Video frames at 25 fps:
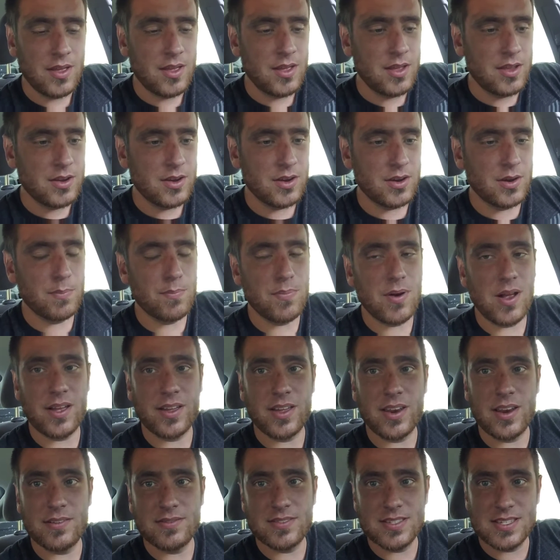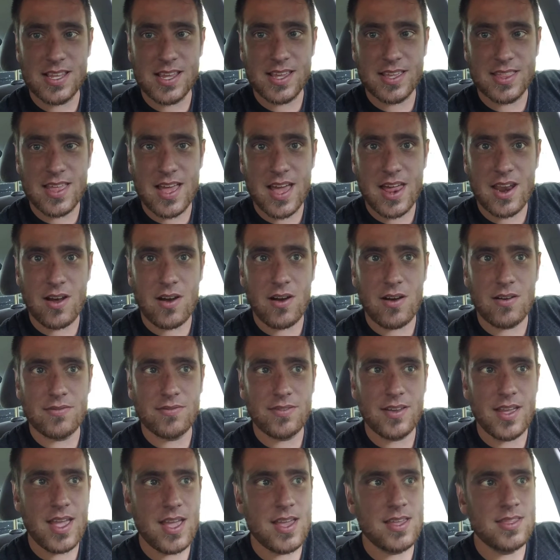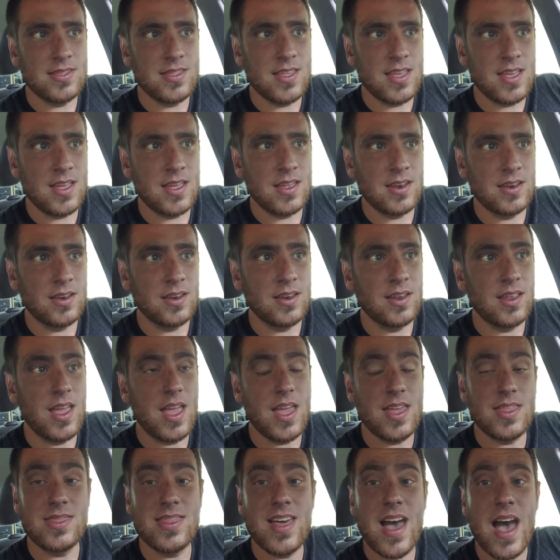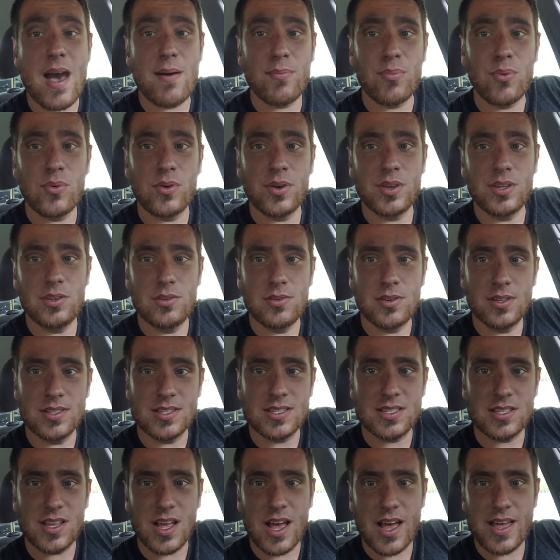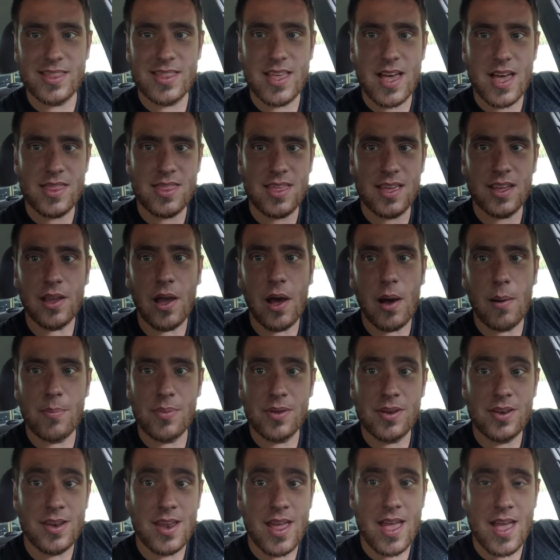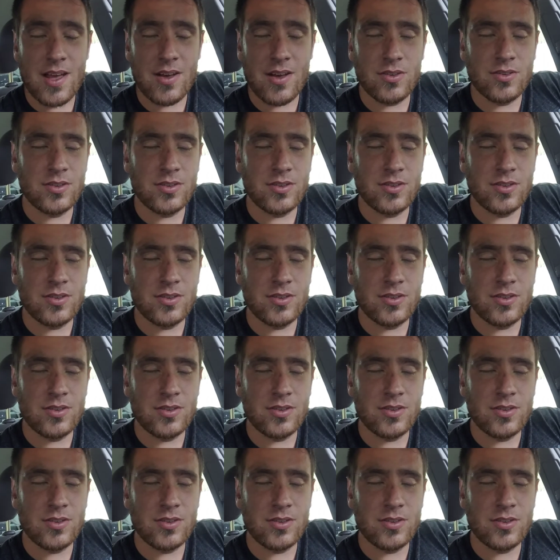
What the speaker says: You're probably gonna have to take that off, and then at that point you can slide that thing up and down.